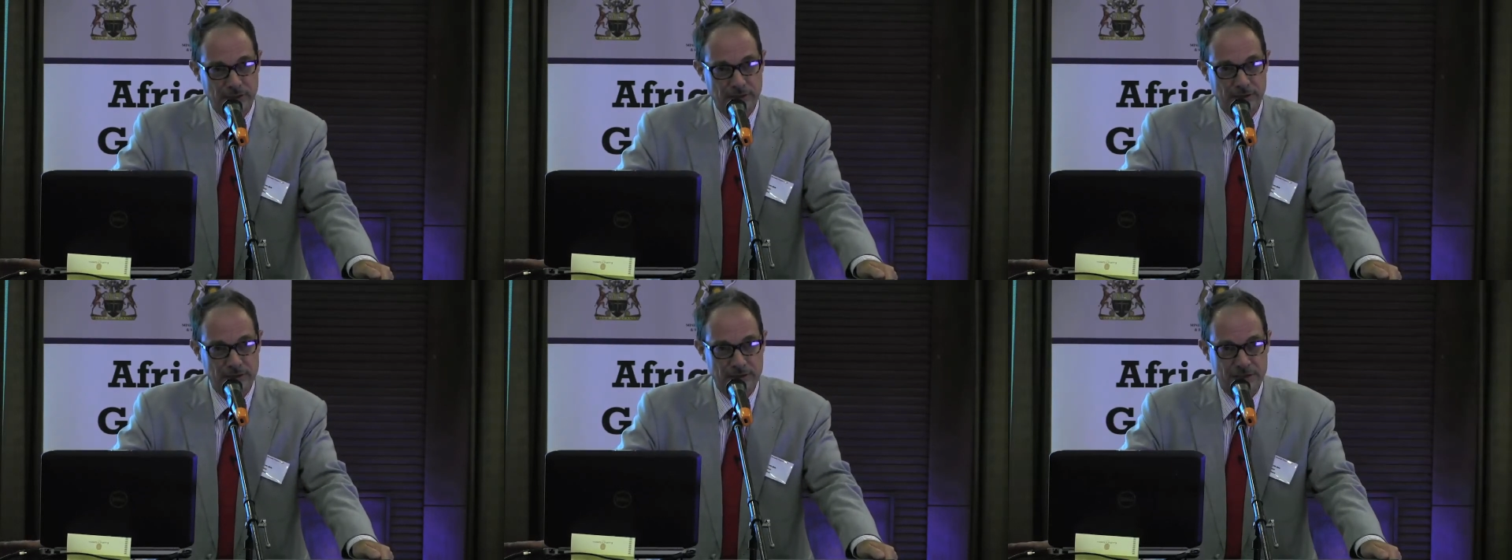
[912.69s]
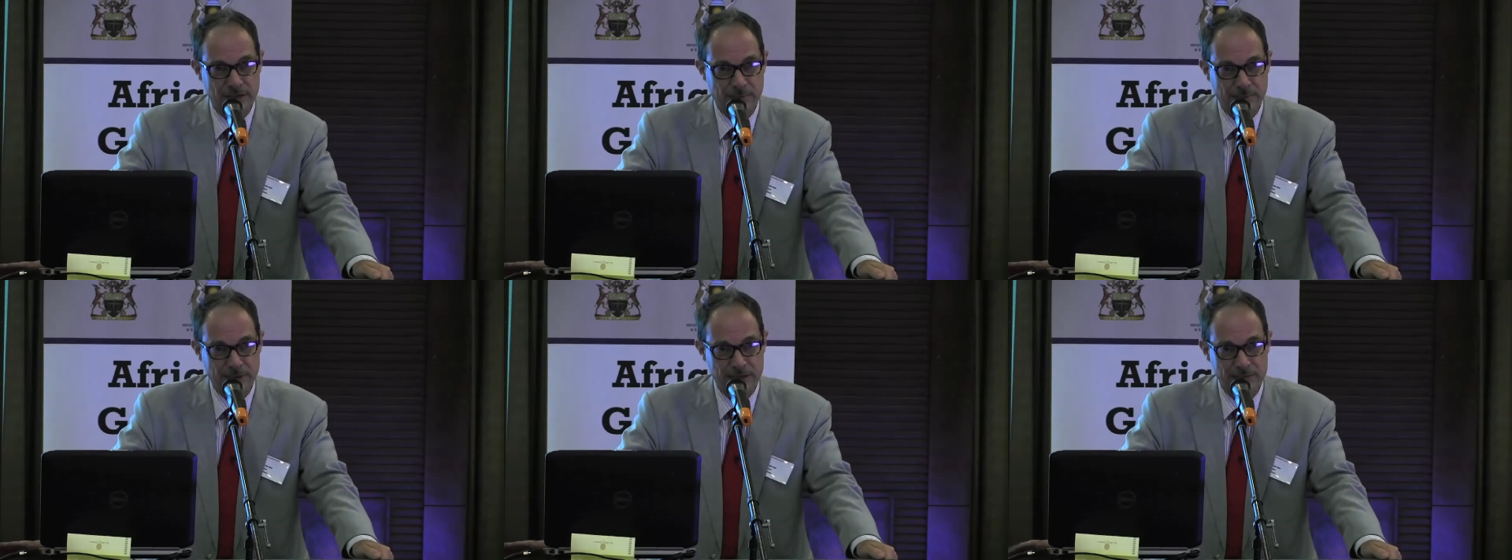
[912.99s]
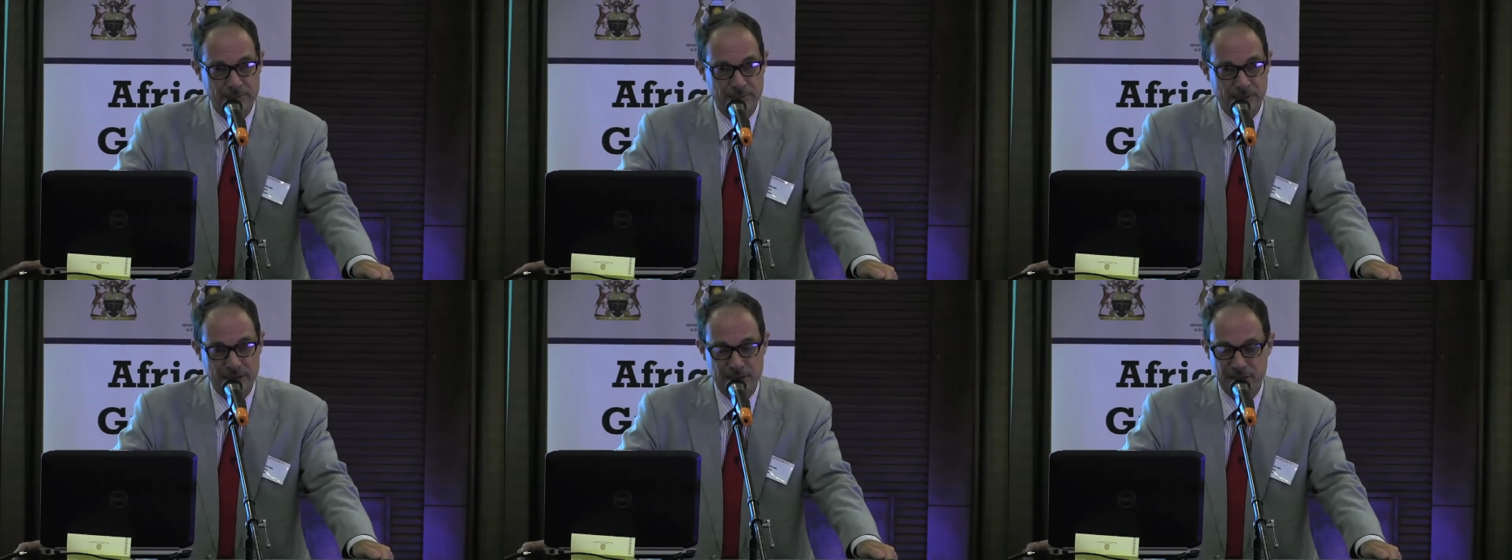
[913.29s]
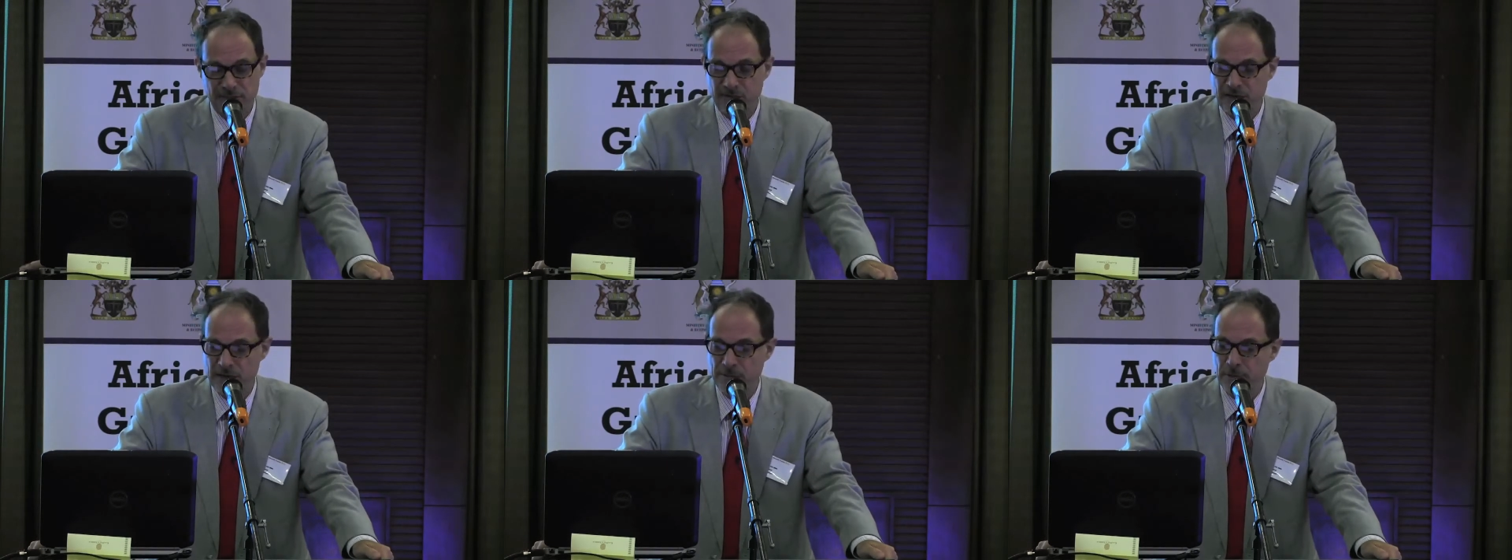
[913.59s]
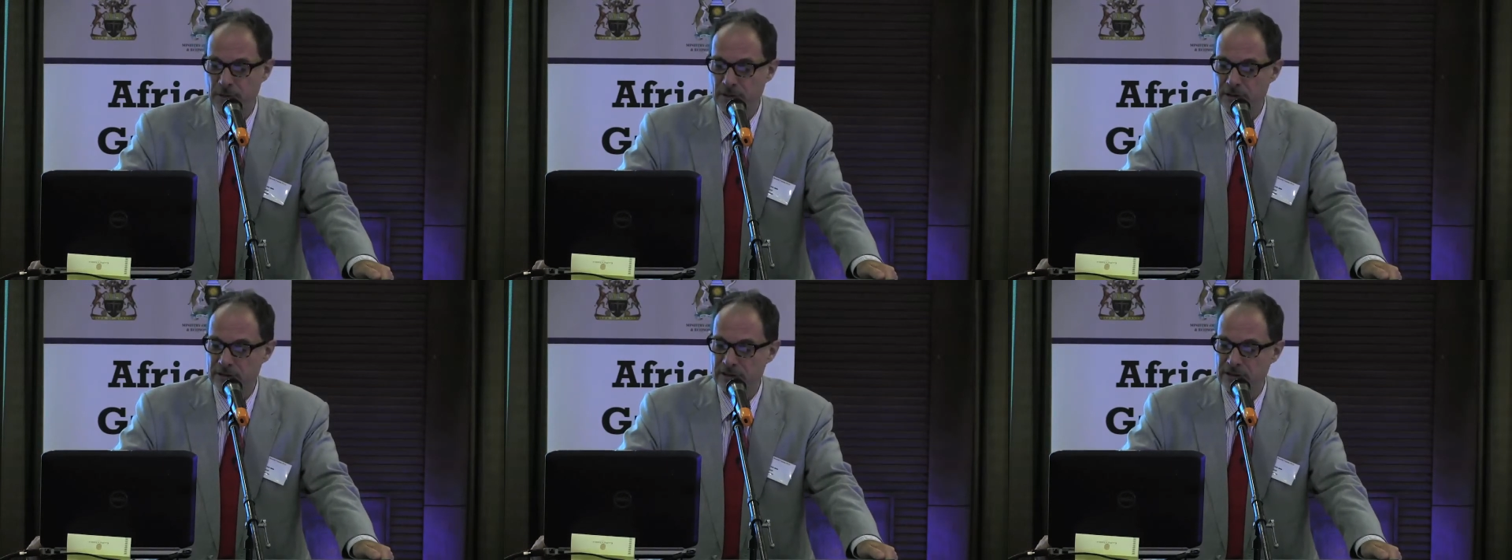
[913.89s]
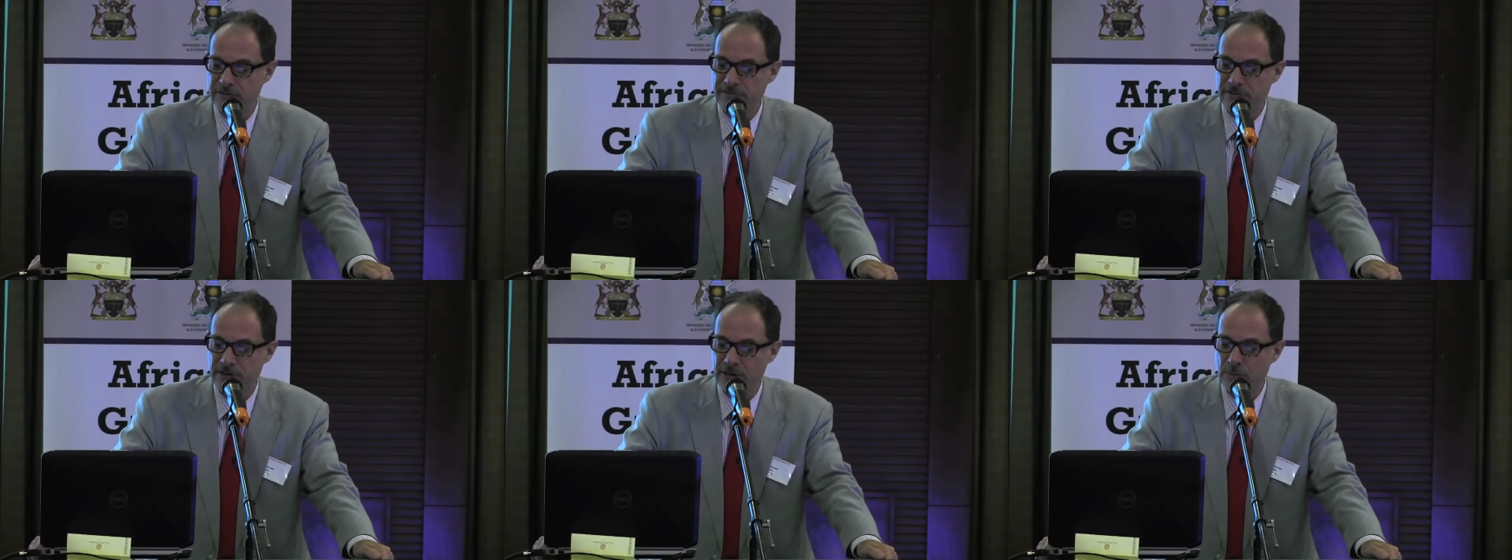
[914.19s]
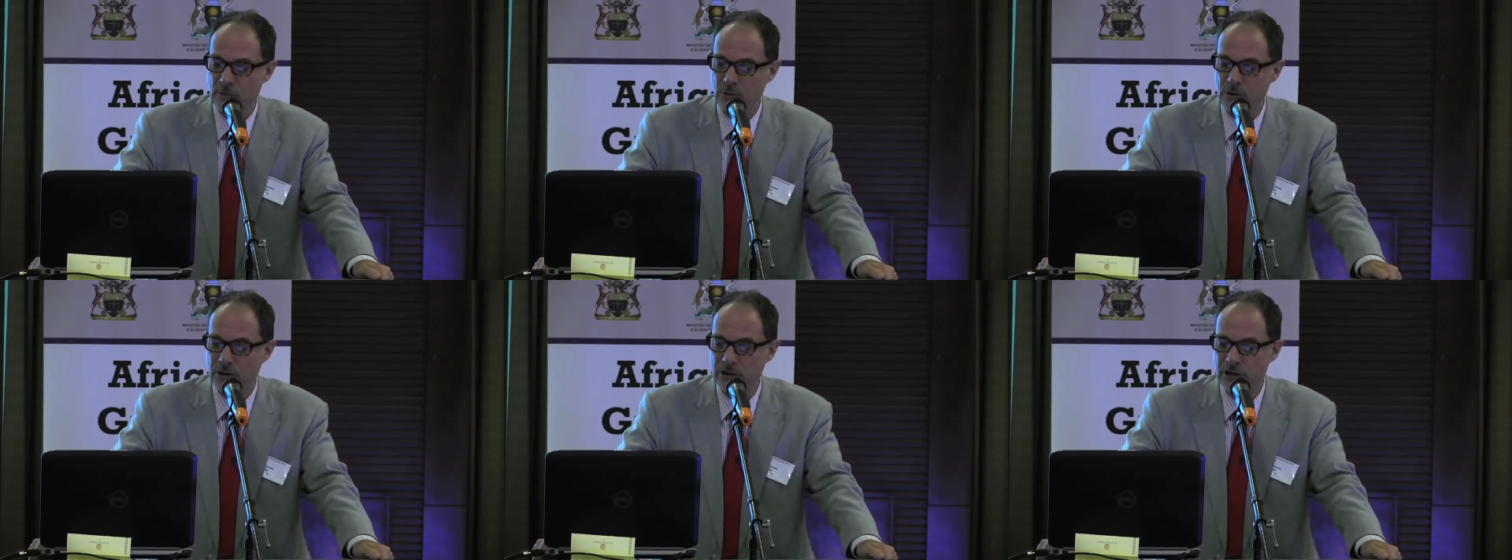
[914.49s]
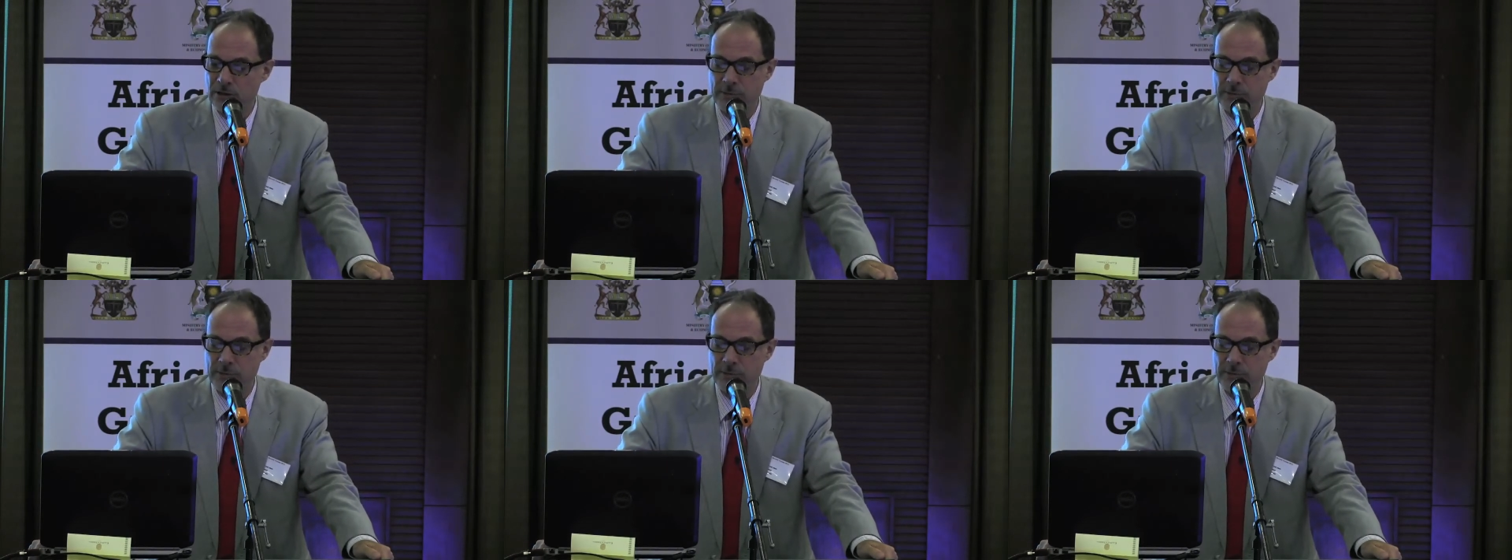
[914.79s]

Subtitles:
that some aspects of our policy framework